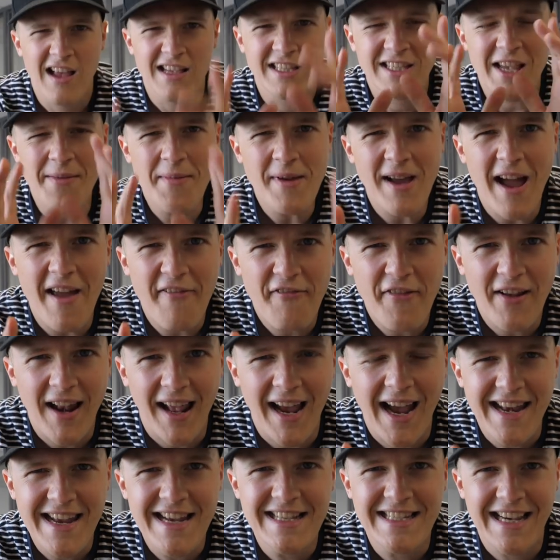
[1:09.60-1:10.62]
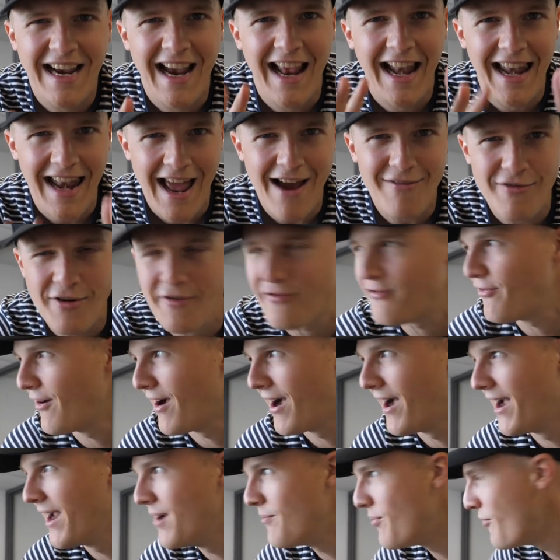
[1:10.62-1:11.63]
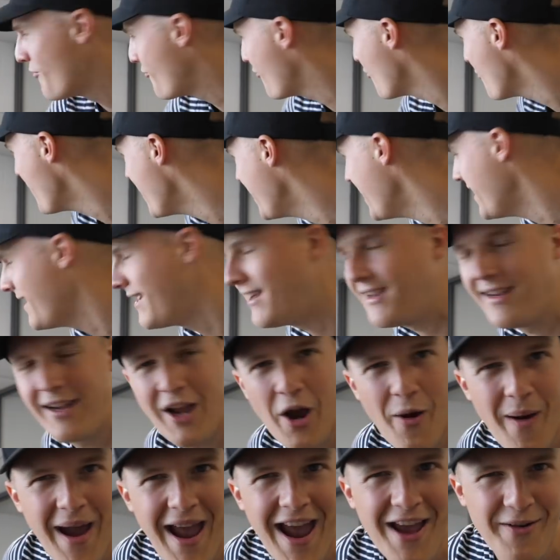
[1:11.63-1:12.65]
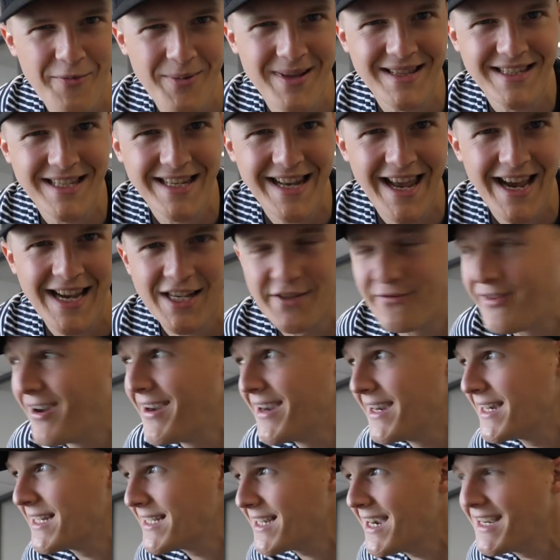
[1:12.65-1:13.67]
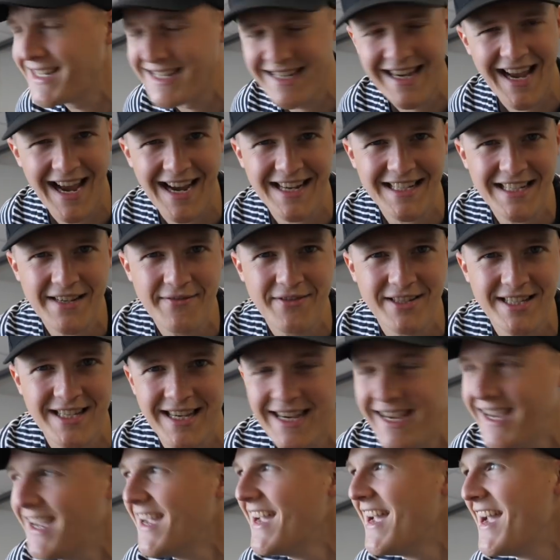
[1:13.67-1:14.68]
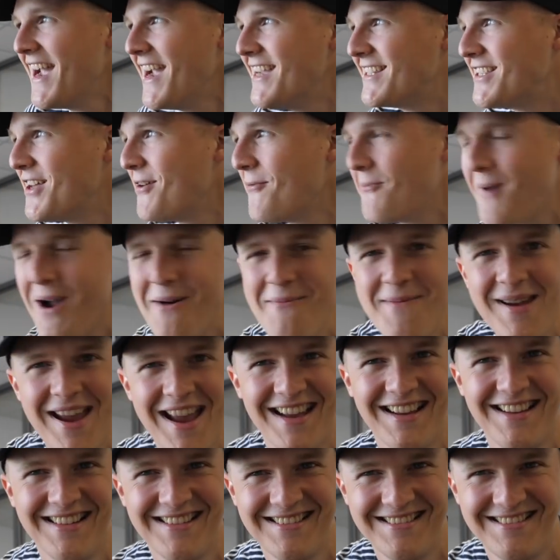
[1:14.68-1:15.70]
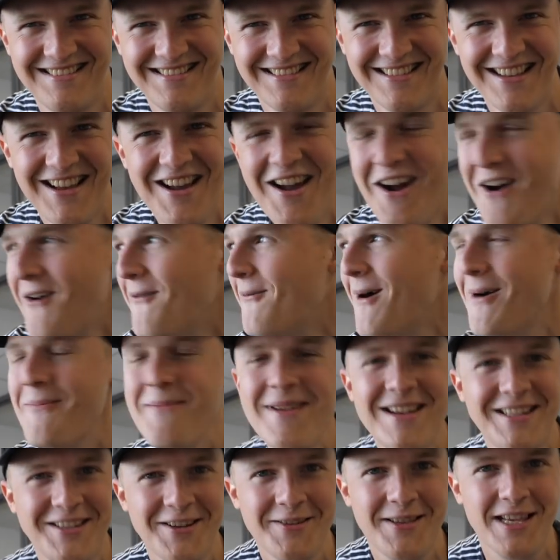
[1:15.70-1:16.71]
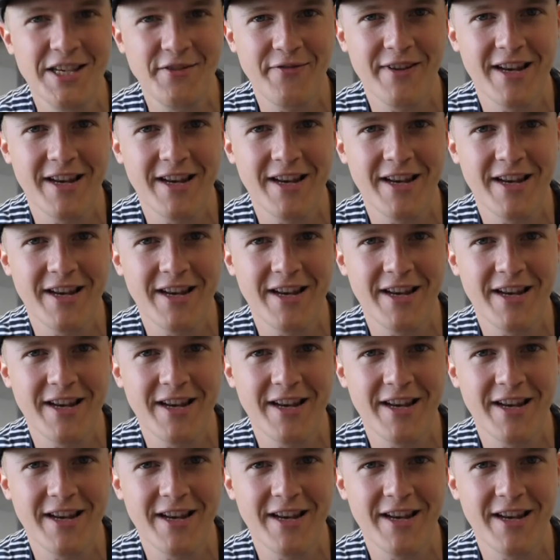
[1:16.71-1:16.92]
Something I feel like I need to clarify before we go ahead with today's very exciting activity is that when we do these